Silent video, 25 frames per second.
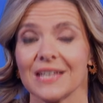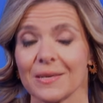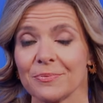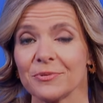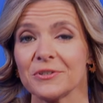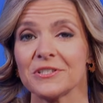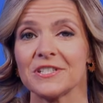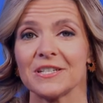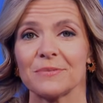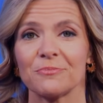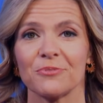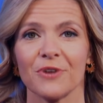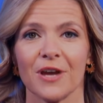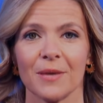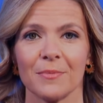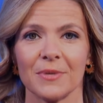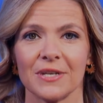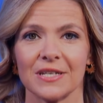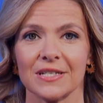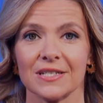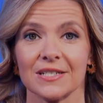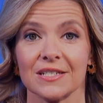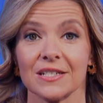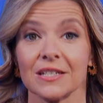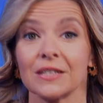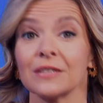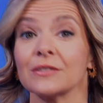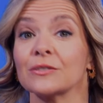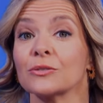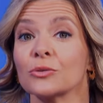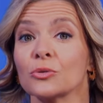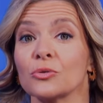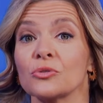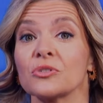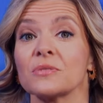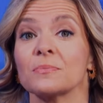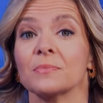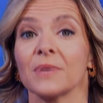Deputy Prime Minister
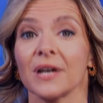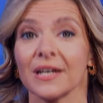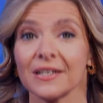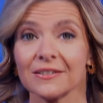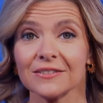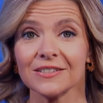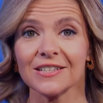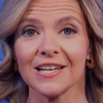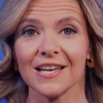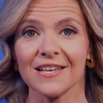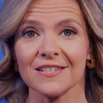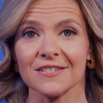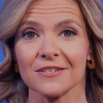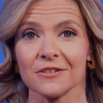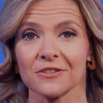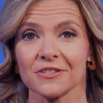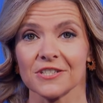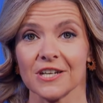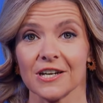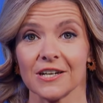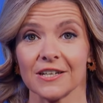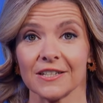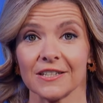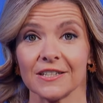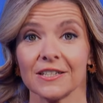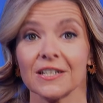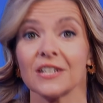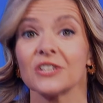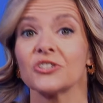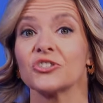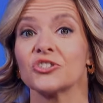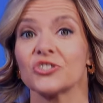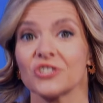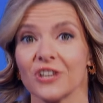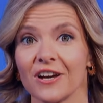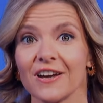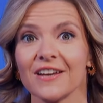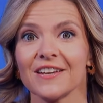Lord Michael Heseltine, a
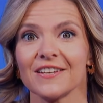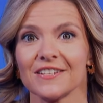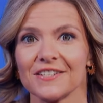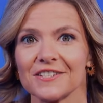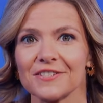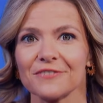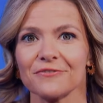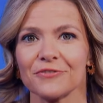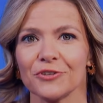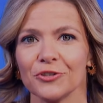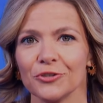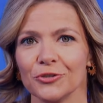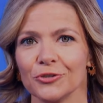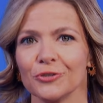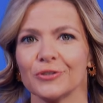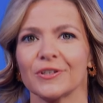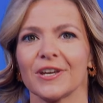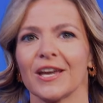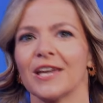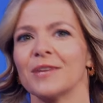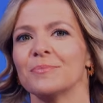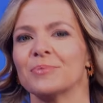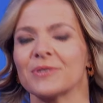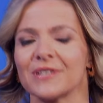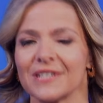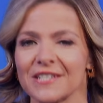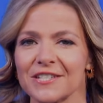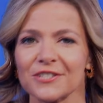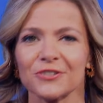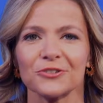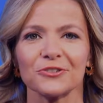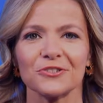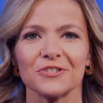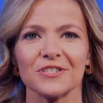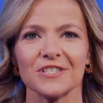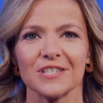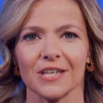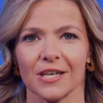giant of the UK
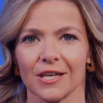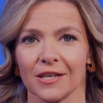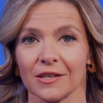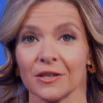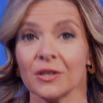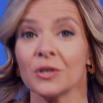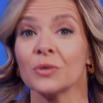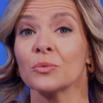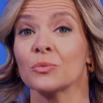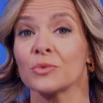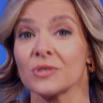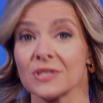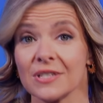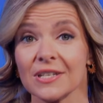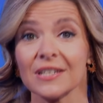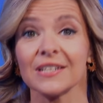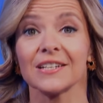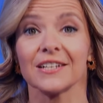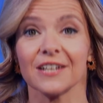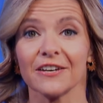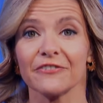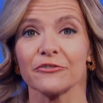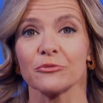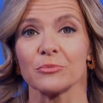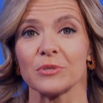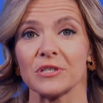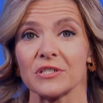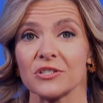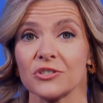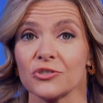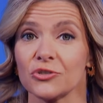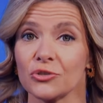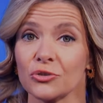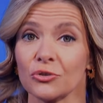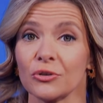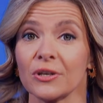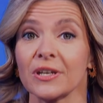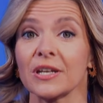political scene, was in government
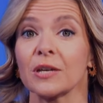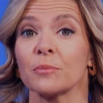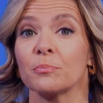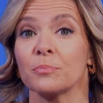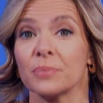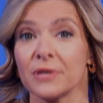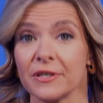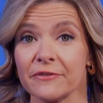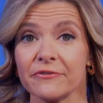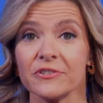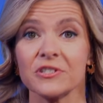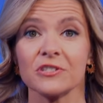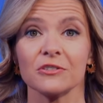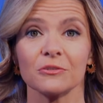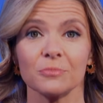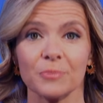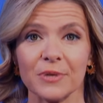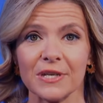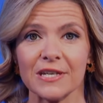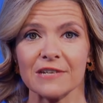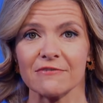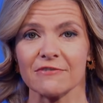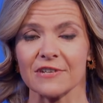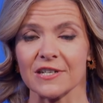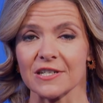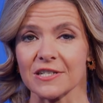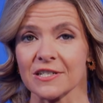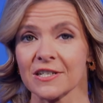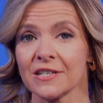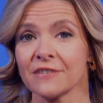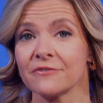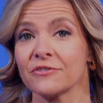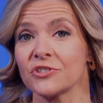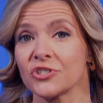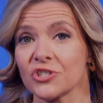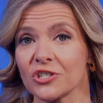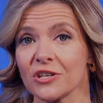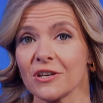during a pivotal period
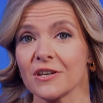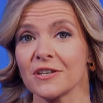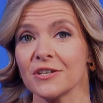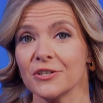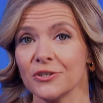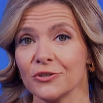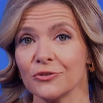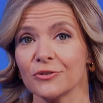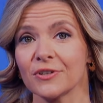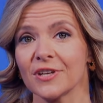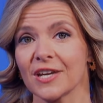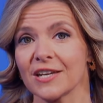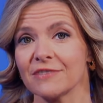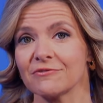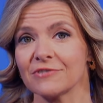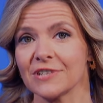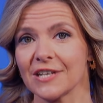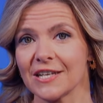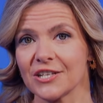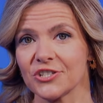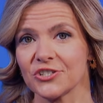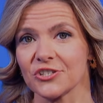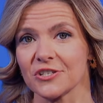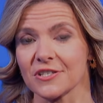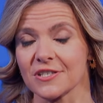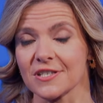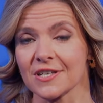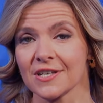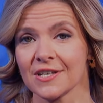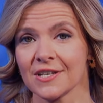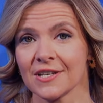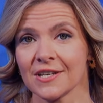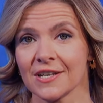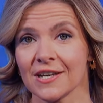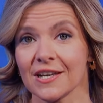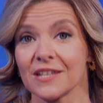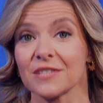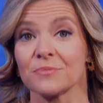for China-UK relations
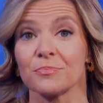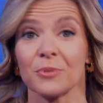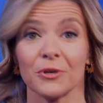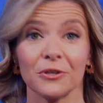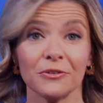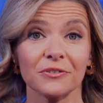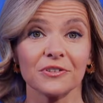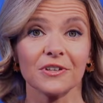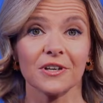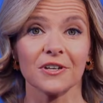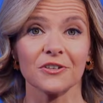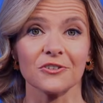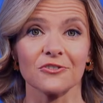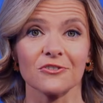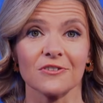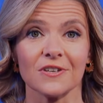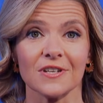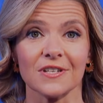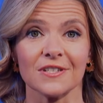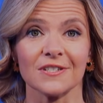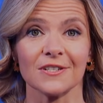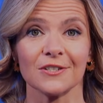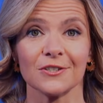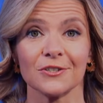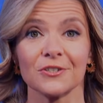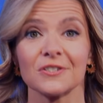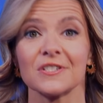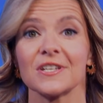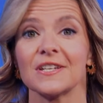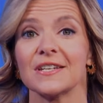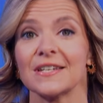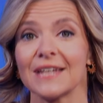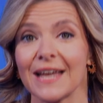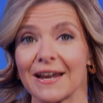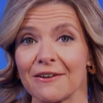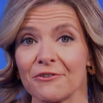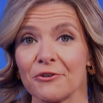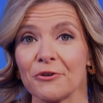as both countries looked to
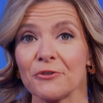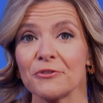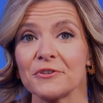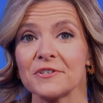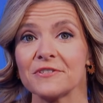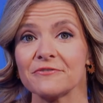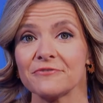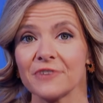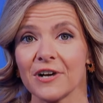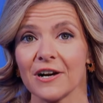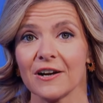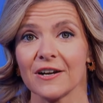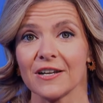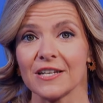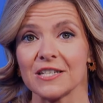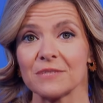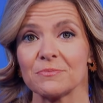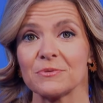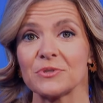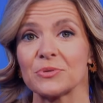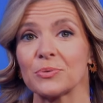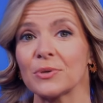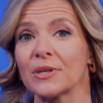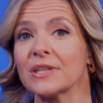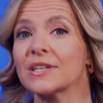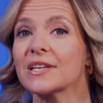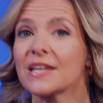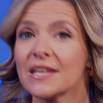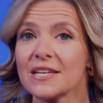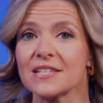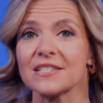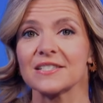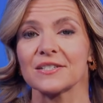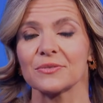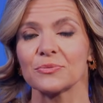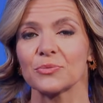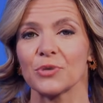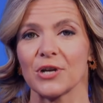narrow the divide between
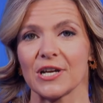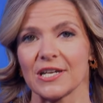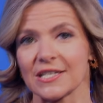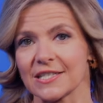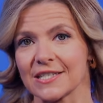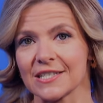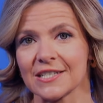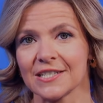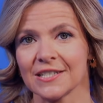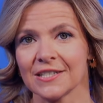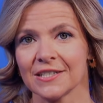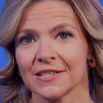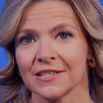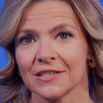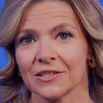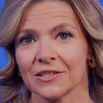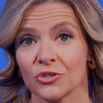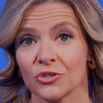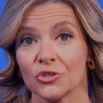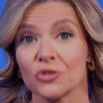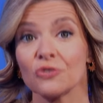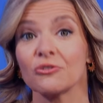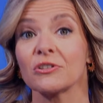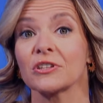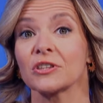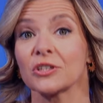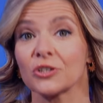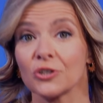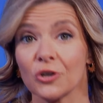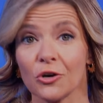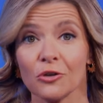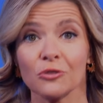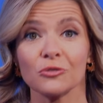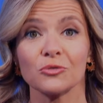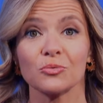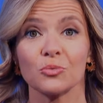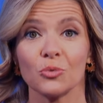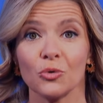East and West. During the
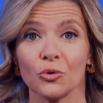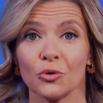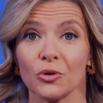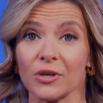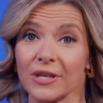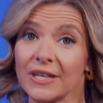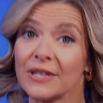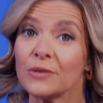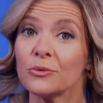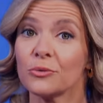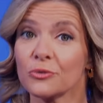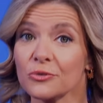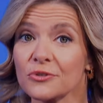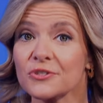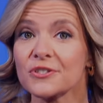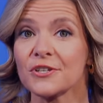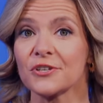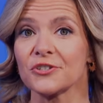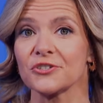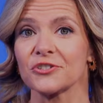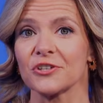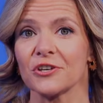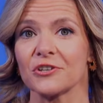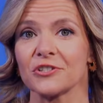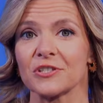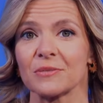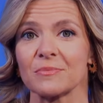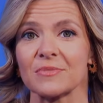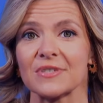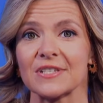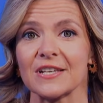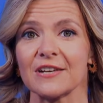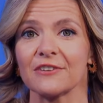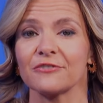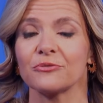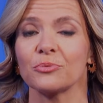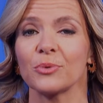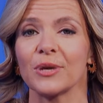Cold War, he also showed
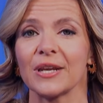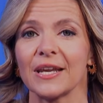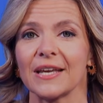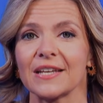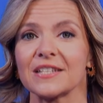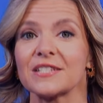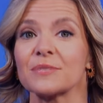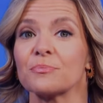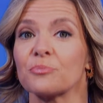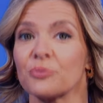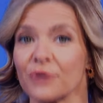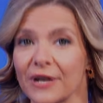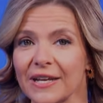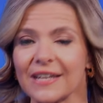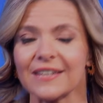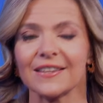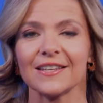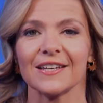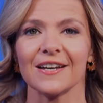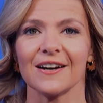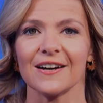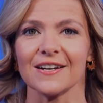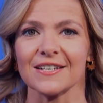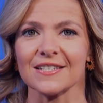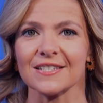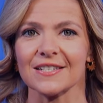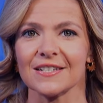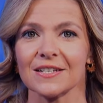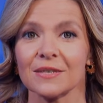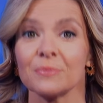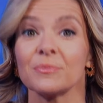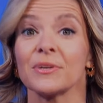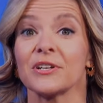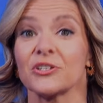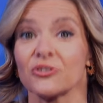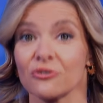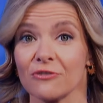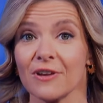himself willing to break the ice
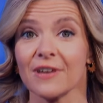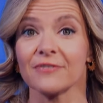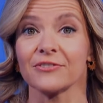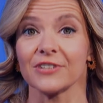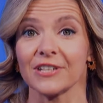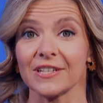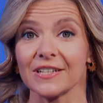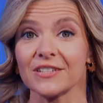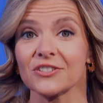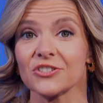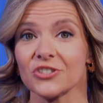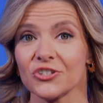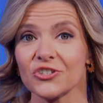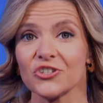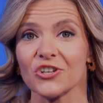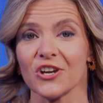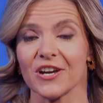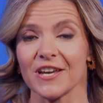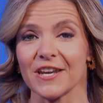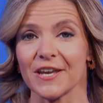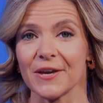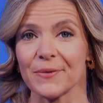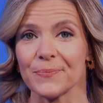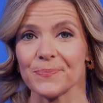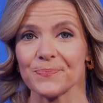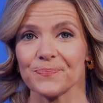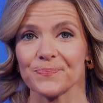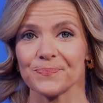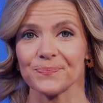by travelling to China.